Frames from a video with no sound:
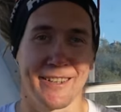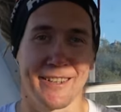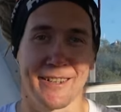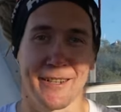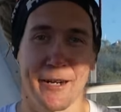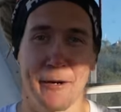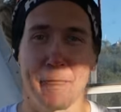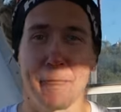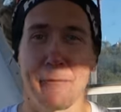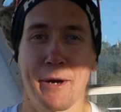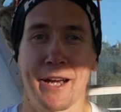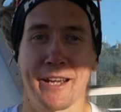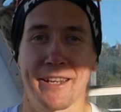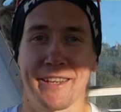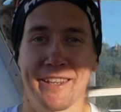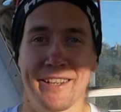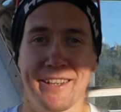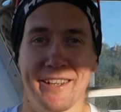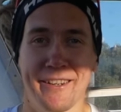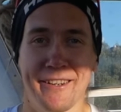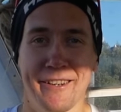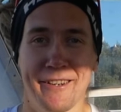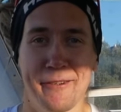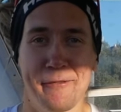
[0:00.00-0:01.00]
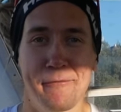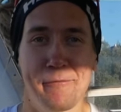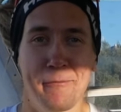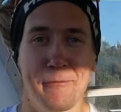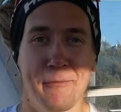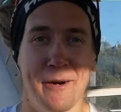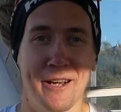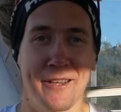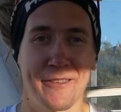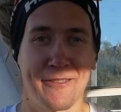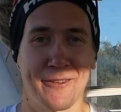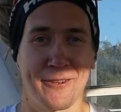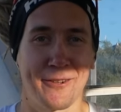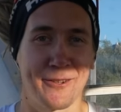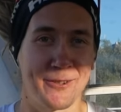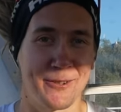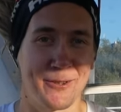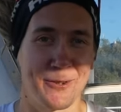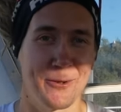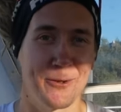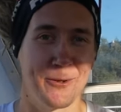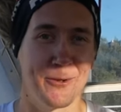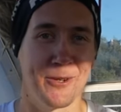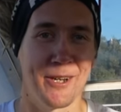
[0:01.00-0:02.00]
come back in a month or
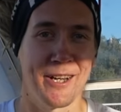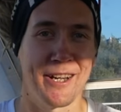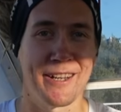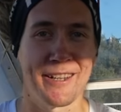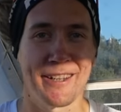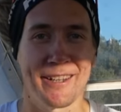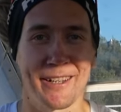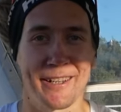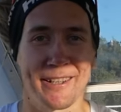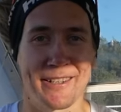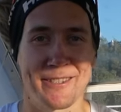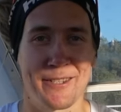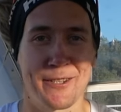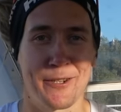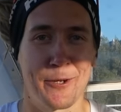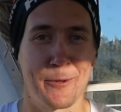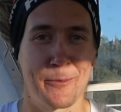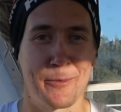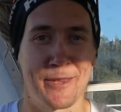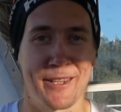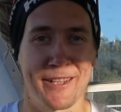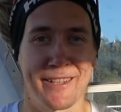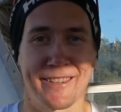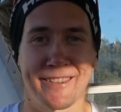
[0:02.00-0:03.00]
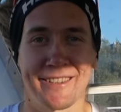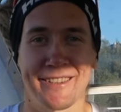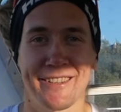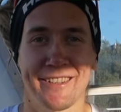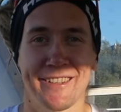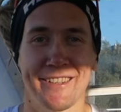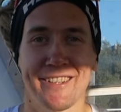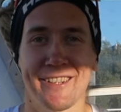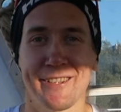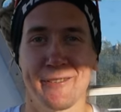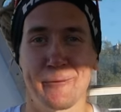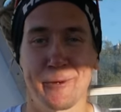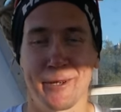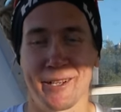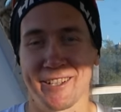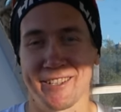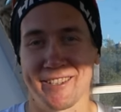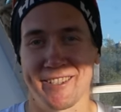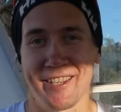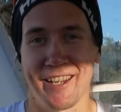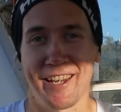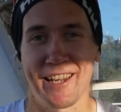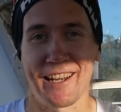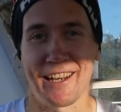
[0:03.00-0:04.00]
two and let's hope that we are
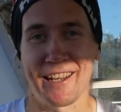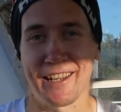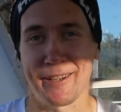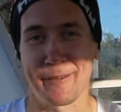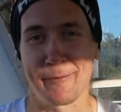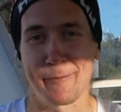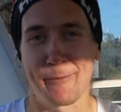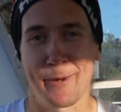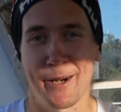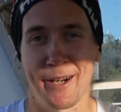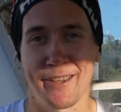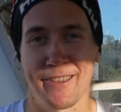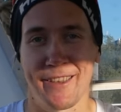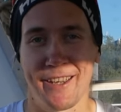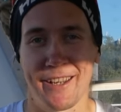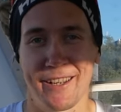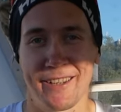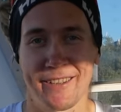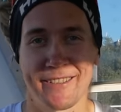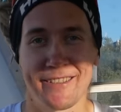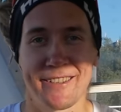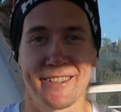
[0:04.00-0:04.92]
sailing by then.